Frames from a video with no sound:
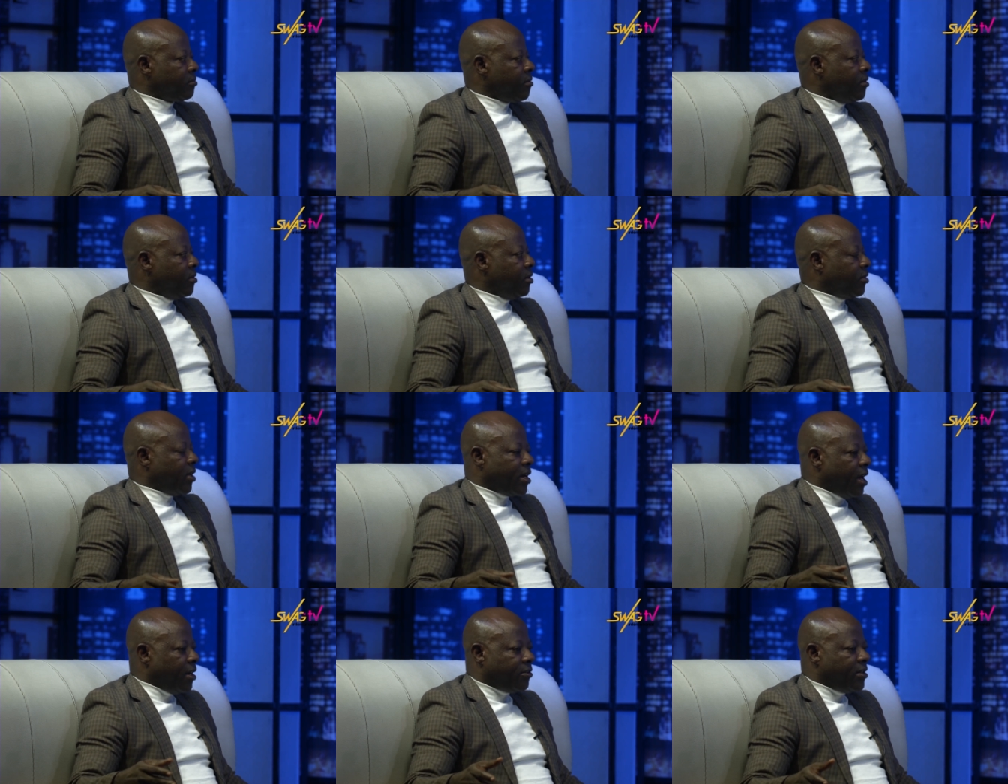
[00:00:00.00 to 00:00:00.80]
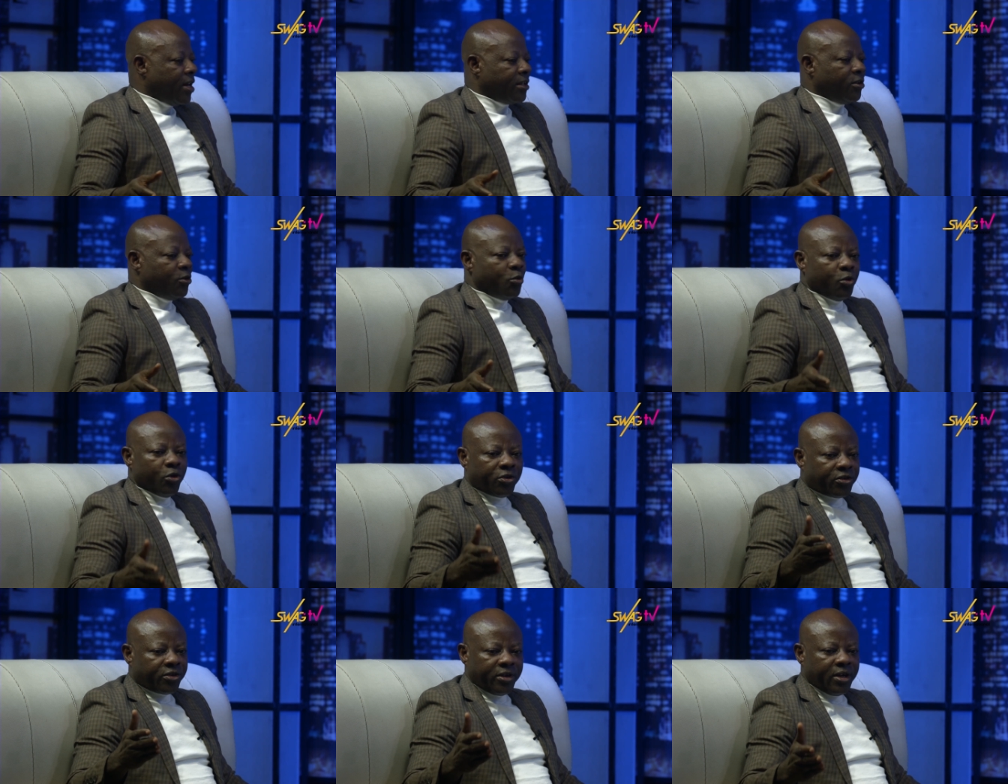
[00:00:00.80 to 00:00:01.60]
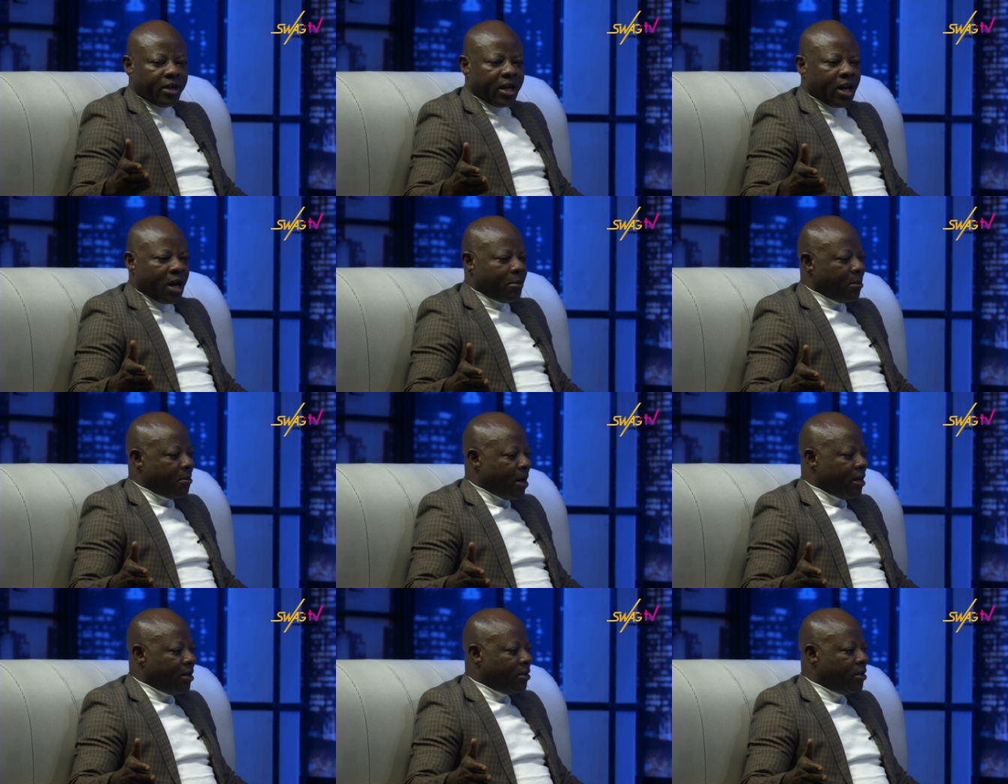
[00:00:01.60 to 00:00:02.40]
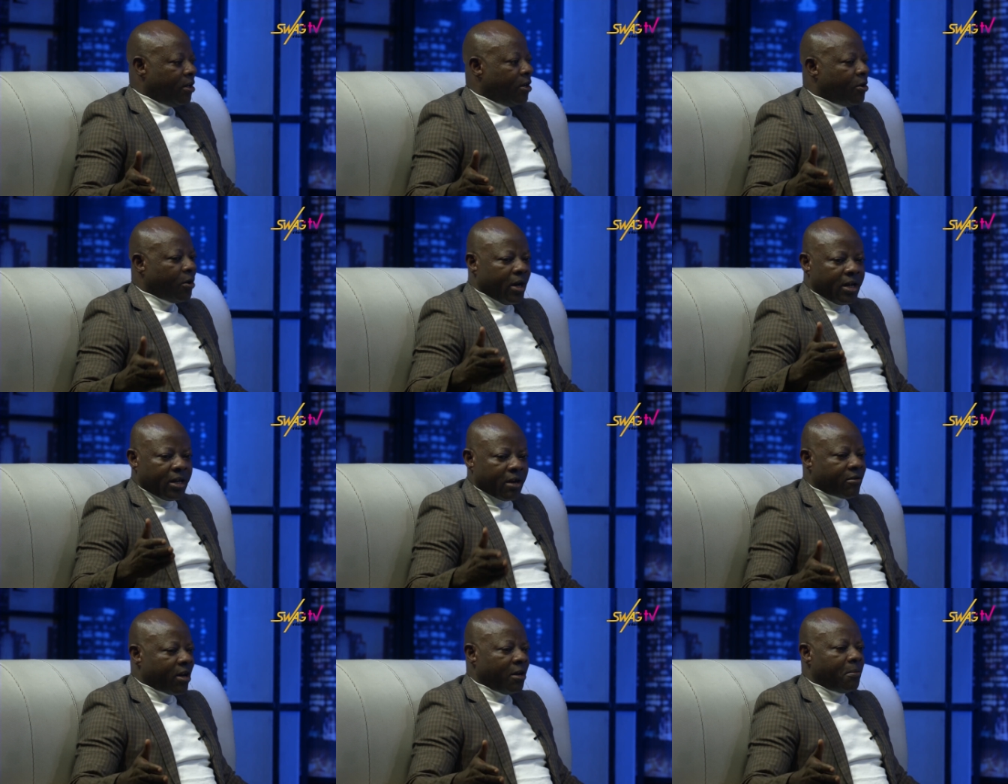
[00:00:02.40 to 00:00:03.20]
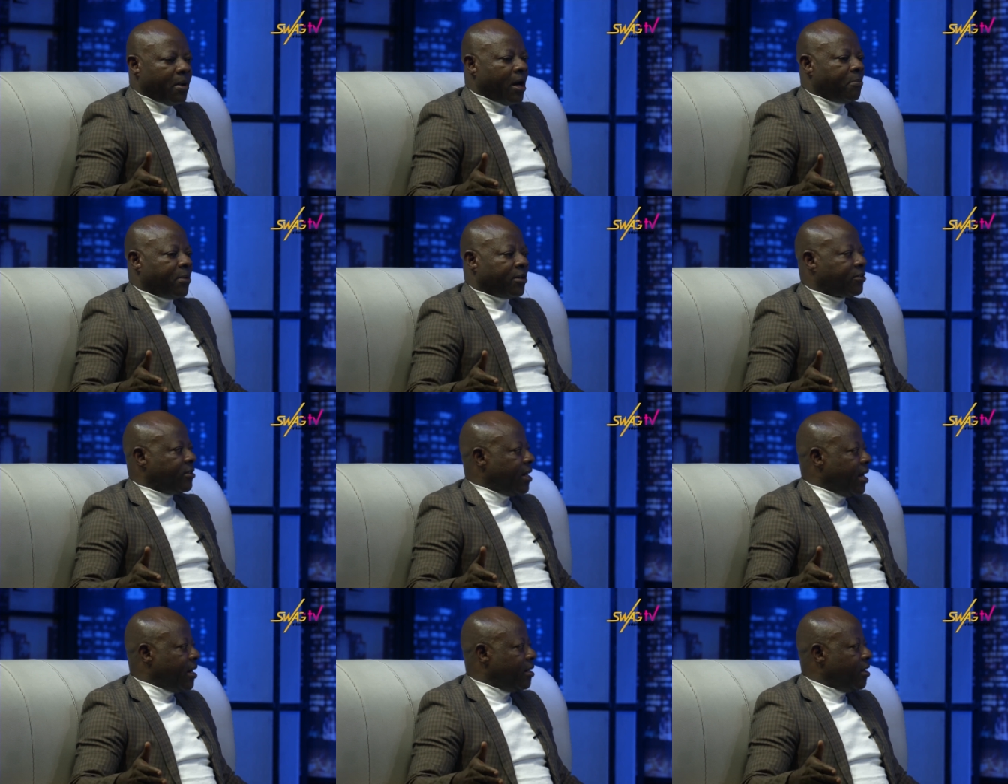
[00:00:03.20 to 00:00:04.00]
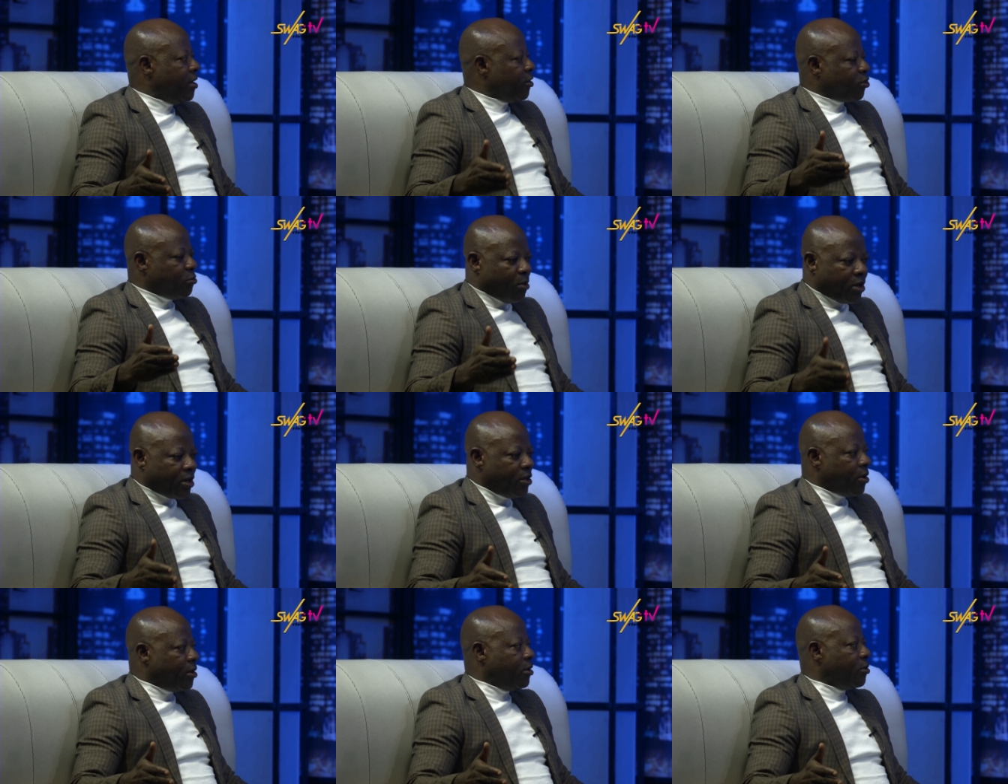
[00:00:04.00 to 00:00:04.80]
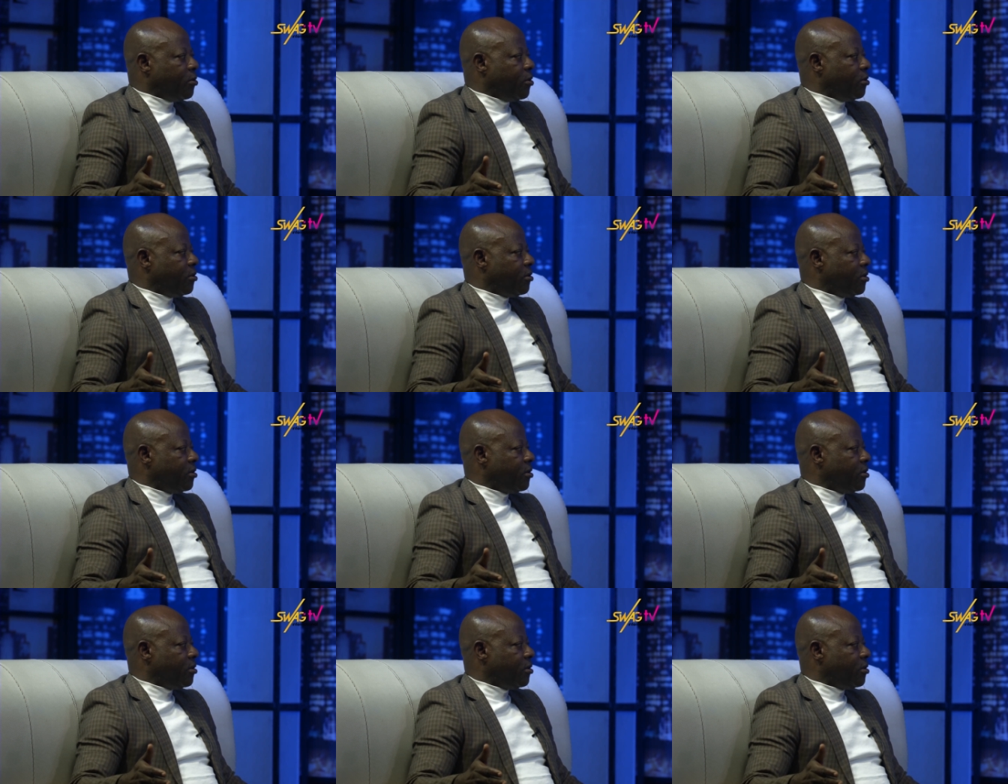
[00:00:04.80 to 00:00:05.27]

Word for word: Hmm. It's against yet you won't see an army man or a naval man personnel smoking on the road.